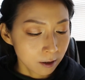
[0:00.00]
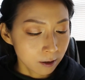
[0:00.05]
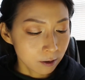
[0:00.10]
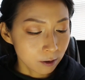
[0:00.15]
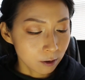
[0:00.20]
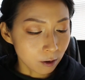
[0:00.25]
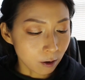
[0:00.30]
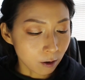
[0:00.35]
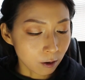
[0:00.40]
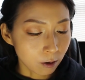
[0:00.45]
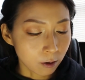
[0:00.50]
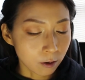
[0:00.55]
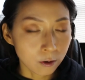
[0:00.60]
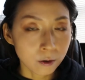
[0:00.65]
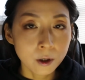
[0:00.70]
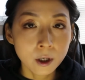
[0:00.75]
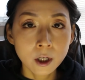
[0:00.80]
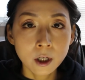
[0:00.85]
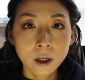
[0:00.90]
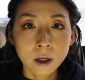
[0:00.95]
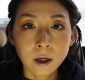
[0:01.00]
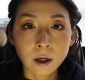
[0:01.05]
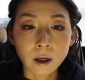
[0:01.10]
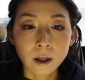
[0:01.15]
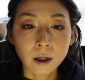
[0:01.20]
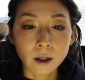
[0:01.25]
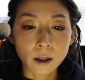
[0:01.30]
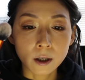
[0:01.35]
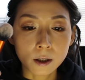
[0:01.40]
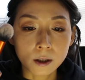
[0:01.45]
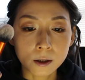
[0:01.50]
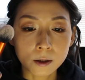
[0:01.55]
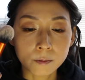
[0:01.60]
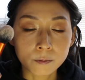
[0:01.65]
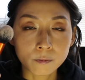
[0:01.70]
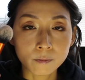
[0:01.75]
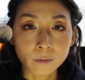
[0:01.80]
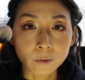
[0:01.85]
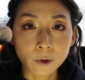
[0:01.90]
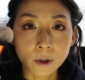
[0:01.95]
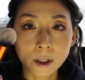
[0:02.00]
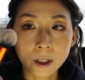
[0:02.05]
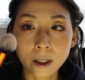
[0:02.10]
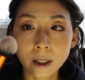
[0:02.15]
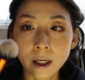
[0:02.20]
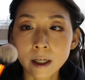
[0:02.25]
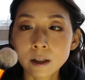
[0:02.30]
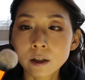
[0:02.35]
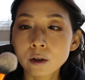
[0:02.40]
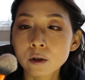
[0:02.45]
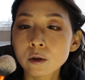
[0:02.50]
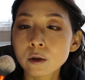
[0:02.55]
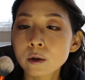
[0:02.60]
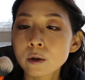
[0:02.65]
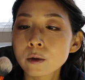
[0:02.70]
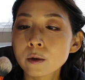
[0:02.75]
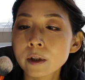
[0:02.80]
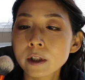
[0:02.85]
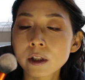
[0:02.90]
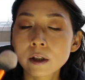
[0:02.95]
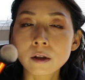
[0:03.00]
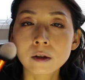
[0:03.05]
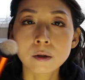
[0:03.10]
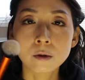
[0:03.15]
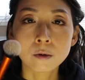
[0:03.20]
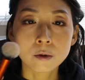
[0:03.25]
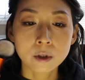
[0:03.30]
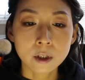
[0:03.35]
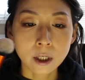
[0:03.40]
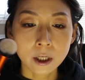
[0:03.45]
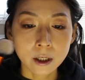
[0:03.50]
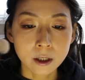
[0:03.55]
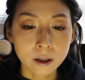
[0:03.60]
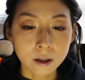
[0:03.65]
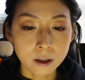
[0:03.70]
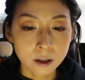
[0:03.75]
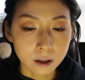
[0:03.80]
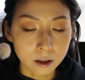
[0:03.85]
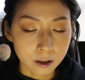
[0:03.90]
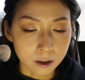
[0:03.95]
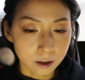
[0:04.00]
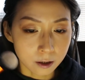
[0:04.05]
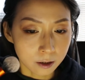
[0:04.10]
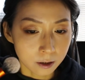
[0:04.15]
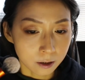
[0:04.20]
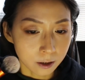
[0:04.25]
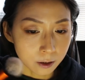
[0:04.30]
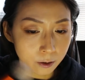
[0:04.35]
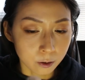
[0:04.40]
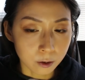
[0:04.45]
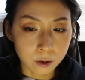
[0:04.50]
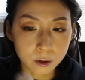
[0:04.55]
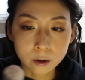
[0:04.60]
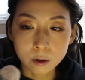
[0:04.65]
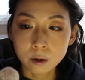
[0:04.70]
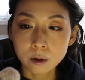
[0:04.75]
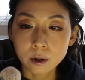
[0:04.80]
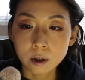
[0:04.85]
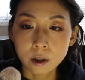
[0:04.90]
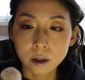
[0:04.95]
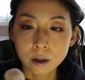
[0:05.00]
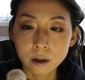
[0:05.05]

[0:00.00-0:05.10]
so what I like to do is to take a little,